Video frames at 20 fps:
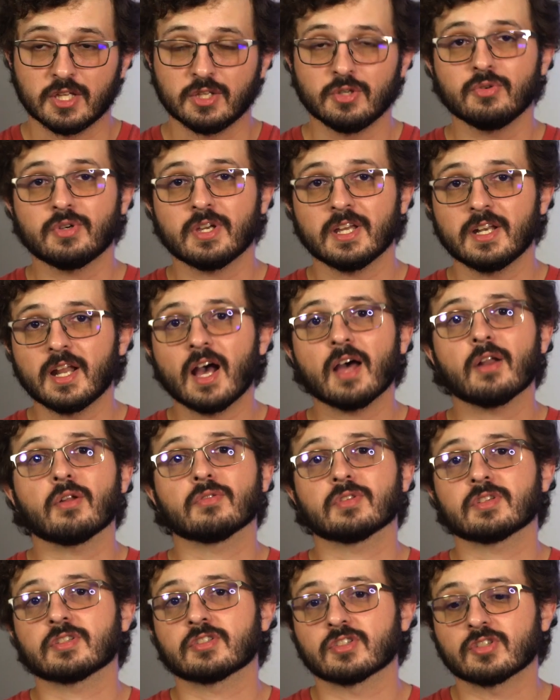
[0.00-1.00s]
you can not
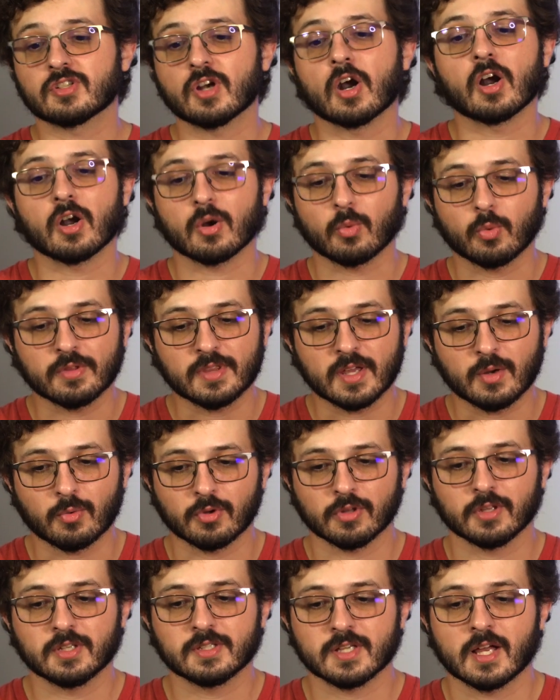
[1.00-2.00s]
only start with a
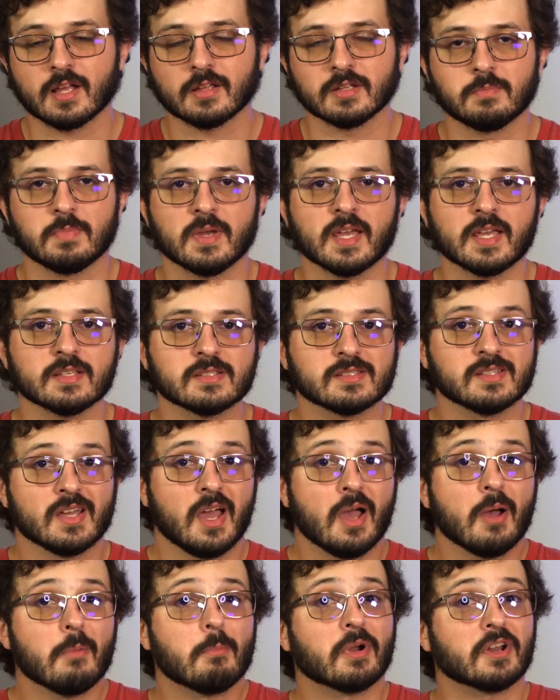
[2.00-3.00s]
really solid base,
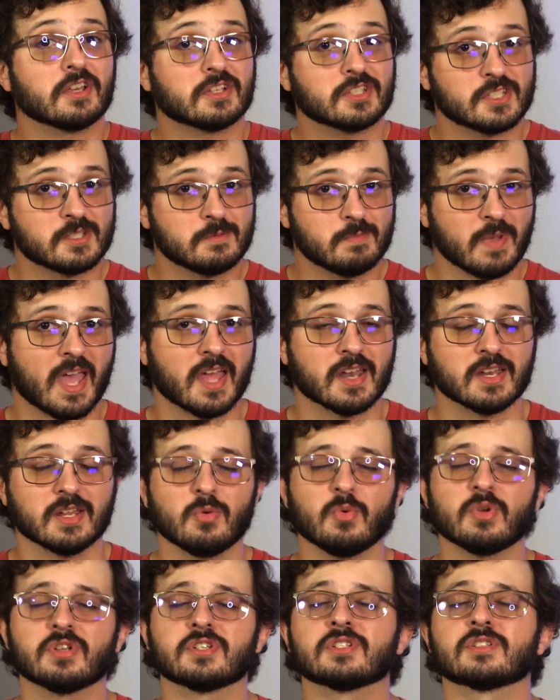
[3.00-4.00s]
but expand
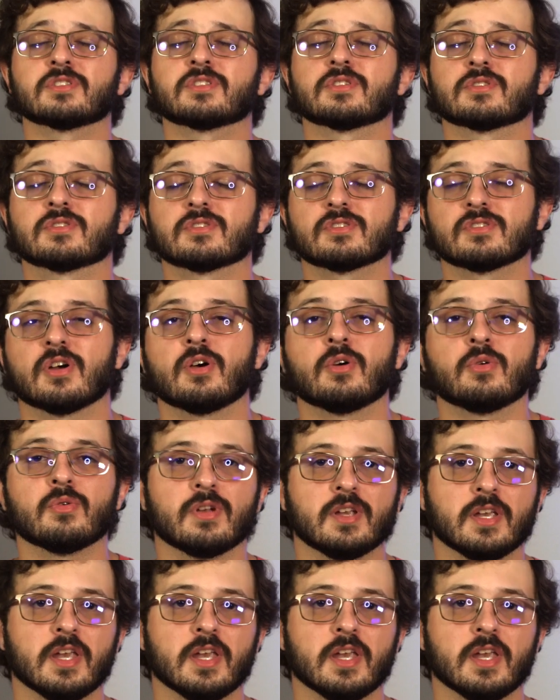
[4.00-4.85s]
it, which is so